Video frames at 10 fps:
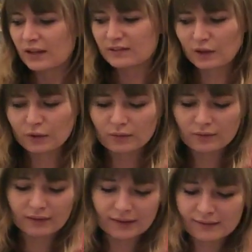so
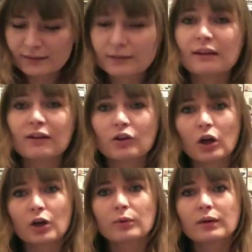they just didn't
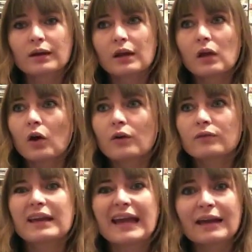know.
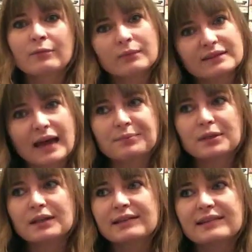He had
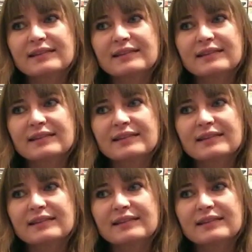tablets.